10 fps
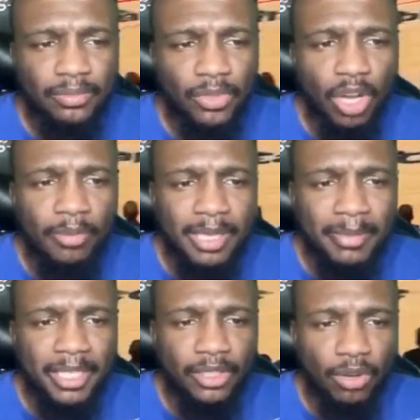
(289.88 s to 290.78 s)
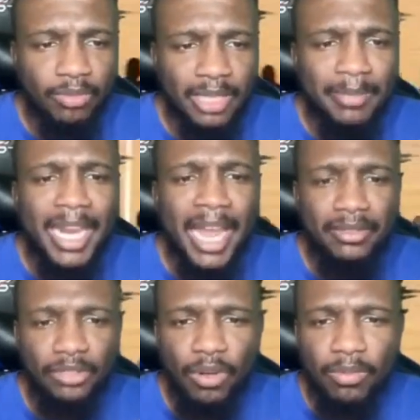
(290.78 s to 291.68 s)
Oh, give me. Nope. Give me
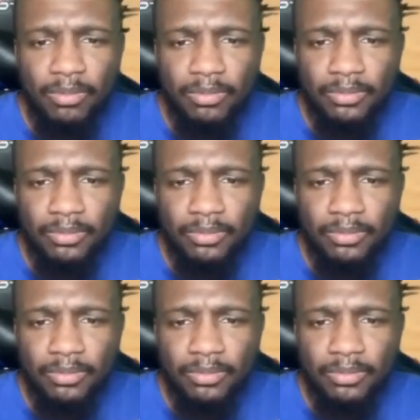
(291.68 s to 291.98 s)
that. Nope.